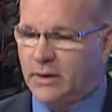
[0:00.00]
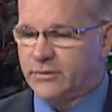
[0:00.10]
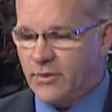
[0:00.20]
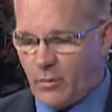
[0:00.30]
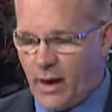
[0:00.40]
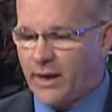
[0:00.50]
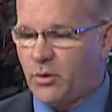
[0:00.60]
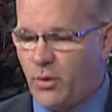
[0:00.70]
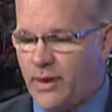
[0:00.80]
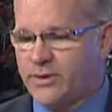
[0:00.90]
So my
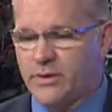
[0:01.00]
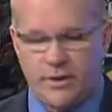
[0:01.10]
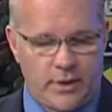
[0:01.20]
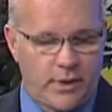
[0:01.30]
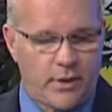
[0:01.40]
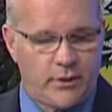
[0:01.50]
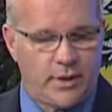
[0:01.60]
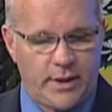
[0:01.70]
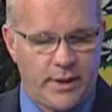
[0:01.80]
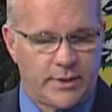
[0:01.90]
question here
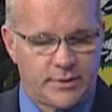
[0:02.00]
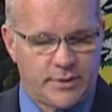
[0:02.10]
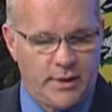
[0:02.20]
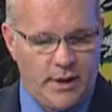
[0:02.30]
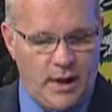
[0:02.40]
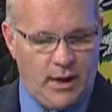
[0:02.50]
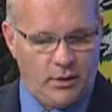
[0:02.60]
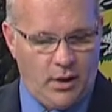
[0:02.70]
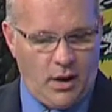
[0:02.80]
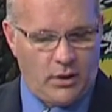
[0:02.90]
is how
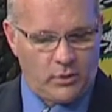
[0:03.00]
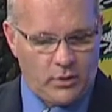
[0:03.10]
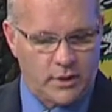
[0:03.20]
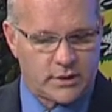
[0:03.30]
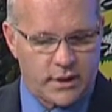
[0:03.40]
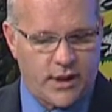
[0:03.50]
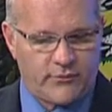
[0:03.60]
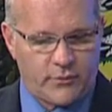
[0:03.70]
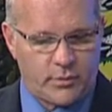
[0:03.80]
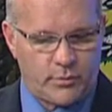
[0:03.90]
long will it take
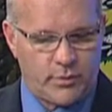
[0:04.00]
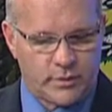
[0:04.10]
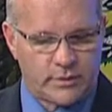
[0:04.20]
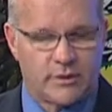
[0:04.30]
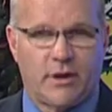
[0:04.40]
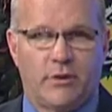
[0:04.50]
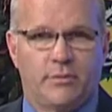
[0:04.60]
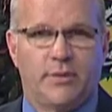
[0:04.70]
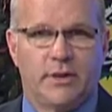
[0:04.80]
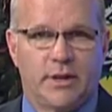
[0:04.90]
for the Brooklyn Center
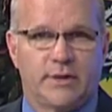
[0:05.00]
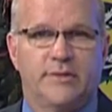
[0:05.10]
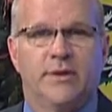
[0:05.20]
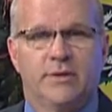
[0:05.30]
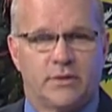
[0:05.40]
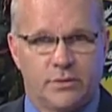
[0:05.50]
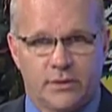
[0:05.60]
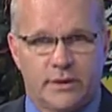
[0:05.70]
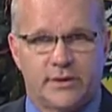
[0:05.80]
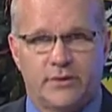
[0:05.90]
Police to
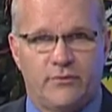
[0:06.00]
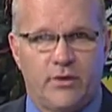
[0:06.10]
release the